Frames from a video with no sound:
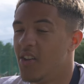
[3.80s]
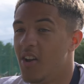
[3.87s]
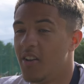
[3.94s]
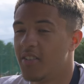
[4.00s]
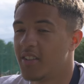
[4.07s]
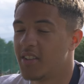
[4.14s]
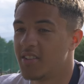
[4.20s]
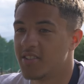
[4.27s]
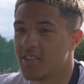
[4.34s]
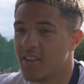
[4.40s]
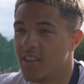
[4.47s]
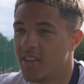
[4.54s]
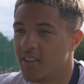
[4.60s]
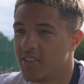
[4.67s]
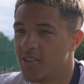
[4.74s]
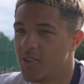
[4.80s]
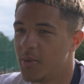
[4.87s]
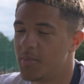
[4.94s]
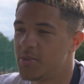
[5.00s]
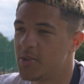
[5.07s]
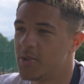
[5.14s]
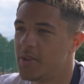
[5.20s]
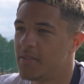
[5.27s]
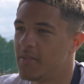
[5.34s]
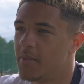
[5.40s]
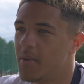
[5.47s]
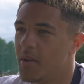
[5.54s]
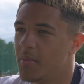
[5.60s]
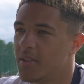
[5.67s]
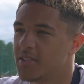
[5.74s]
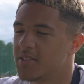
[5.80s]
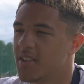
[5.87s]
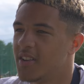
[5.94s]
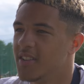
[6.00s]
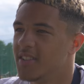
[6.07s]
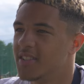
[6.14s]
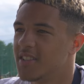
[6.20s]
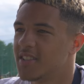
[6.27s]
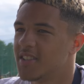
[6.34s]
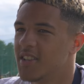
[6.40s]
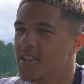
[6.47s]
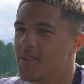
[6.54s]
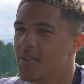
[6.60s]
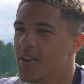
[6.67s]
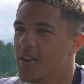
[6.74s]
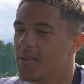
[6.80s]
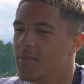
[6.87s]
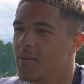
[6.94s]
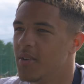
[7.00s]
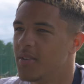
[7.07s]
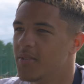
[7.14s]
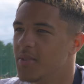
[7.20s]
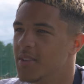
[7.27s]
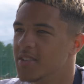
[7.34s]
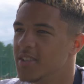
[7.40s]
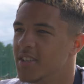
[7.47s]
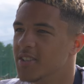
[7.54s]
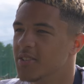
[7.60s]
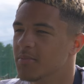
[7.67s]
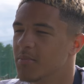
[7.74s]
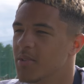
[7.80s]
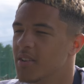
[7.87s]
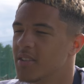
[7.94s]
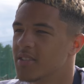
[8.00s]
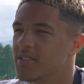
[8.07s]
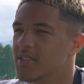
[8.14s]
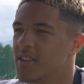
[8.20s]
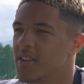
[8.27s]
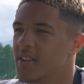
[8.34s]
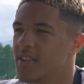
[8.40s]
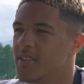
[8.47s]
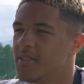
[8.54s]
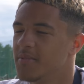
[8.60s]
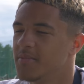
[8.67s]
No, I think it's a good opportunity for me. I'm excited to see what the season brings. Yeah.